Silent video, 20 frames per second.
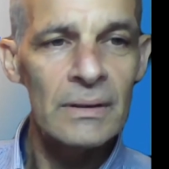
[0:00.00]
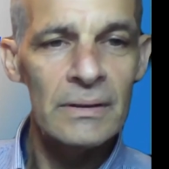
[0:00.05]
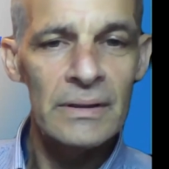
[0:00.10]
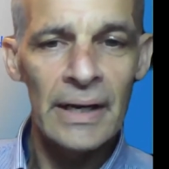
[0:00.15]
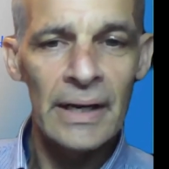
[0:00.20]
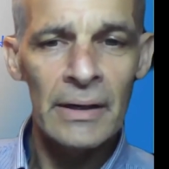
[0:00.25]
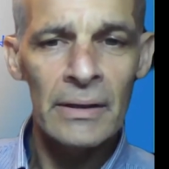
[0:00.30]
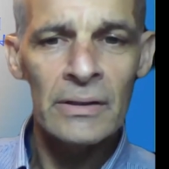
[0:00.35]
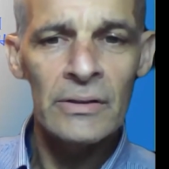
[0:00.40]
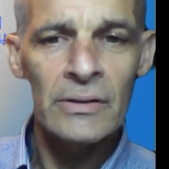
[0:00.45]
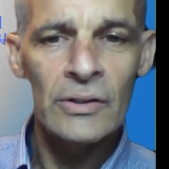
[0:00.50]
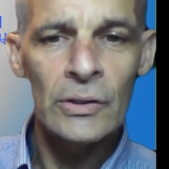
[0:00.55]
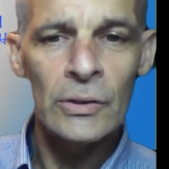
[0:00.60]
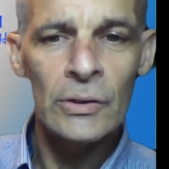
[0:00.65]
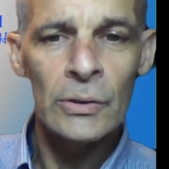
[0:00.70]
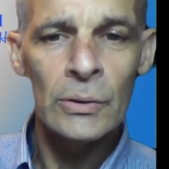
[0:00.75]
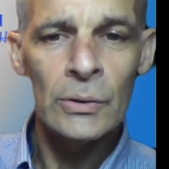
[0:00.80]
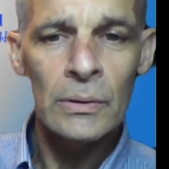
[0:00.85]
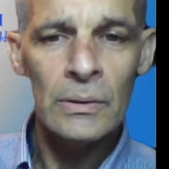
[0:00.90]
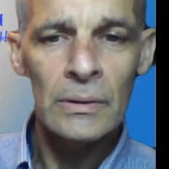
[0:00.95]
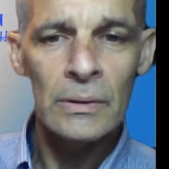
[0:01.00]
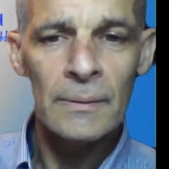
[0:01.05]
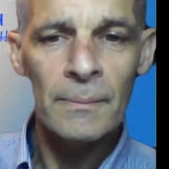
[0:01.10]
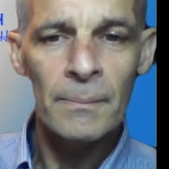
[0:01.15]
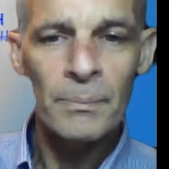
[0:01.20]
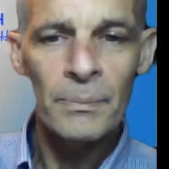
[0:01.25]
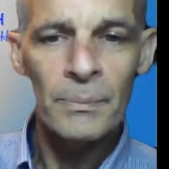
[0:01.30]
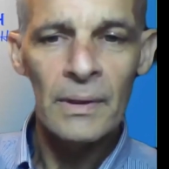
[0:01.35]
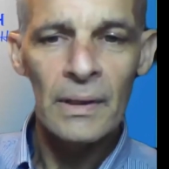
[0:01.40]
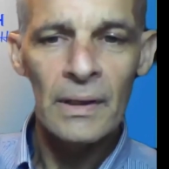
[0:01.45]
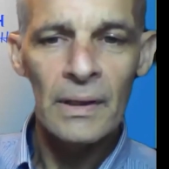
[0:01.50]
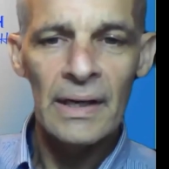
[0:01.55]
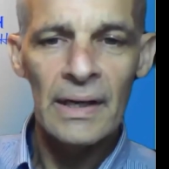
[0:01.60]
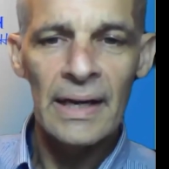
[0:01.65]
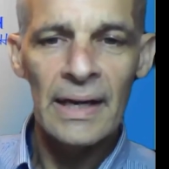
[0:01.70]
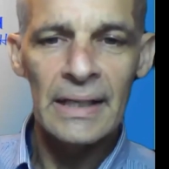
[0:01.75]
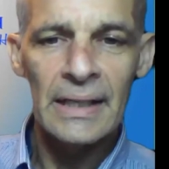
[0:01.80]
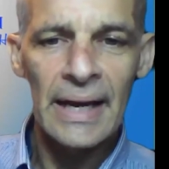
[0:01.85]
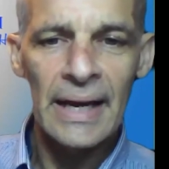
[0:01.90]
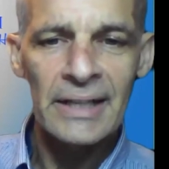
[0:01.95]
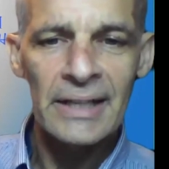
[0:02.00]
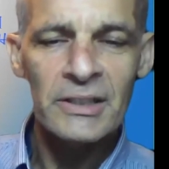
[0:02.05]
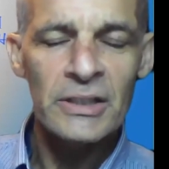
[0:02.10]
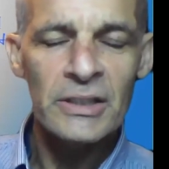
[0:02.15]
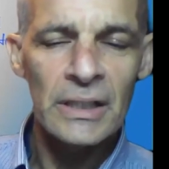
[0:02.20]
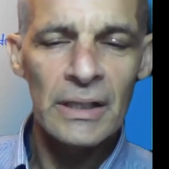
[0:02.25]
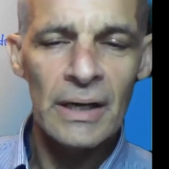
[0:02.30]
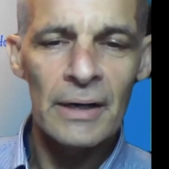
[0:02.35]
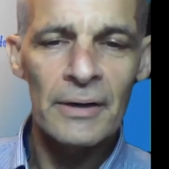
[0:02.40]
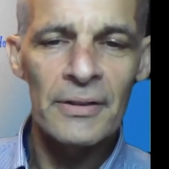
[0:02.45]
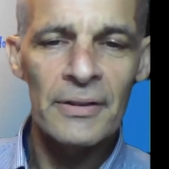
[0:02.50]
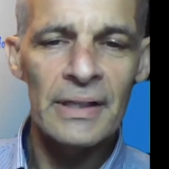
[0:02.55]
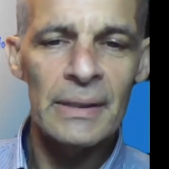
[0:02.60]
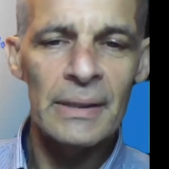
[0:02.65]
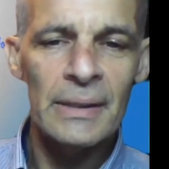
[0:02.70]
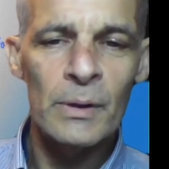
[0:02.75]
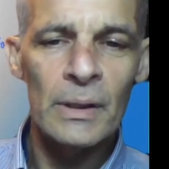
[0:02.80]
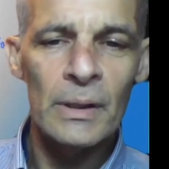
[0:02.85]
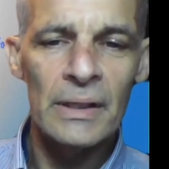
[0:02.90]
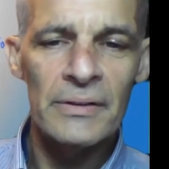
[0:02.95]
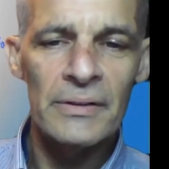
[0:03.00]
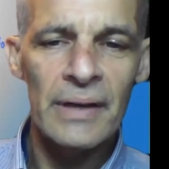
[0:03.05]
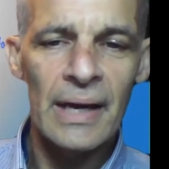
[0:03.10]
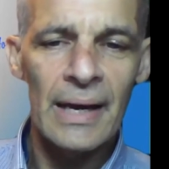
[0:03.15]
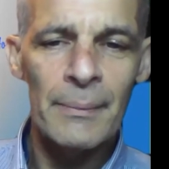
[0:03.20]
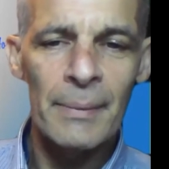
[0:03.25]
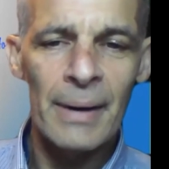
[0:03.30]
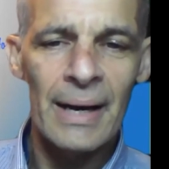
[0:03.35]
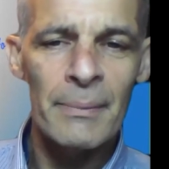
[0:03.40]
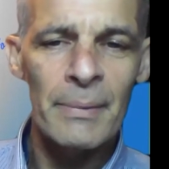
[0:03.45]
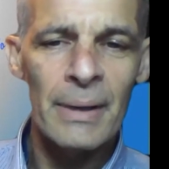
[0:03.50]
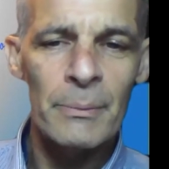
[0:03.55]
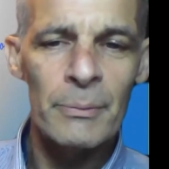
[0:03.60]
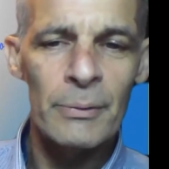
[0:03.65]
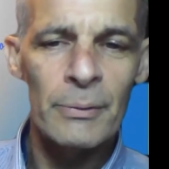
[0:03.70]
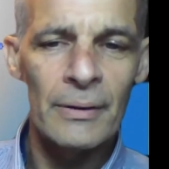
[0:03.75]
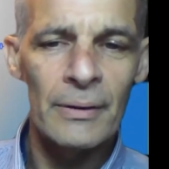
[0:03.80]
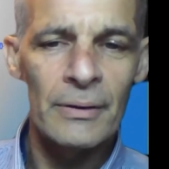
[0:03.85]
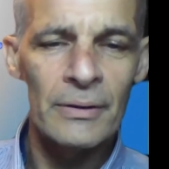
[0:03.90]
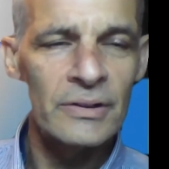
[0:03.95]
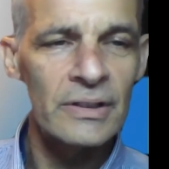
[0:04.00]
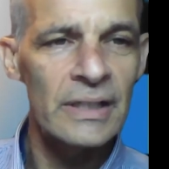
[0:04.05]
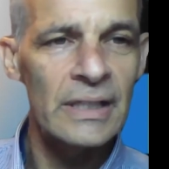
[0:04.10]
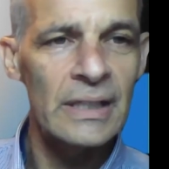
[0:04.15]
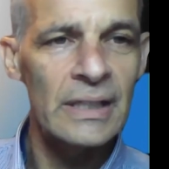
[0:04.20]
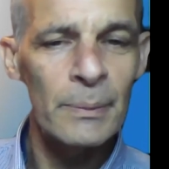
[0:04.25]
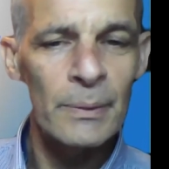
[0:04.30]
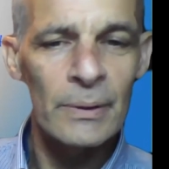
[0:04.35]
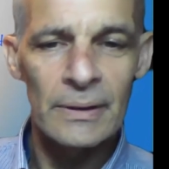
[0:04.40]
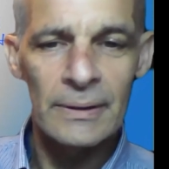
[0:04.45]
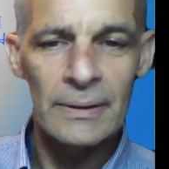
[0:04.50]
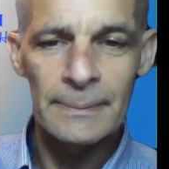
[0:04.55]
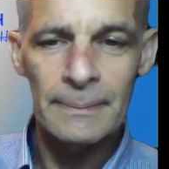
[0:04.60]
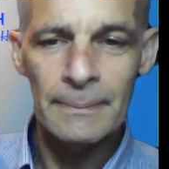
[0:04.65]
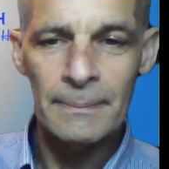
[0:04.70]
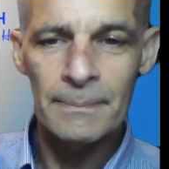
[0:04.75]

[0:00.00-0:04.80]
dare to do, and last year our theme was, am I my brother's keeper?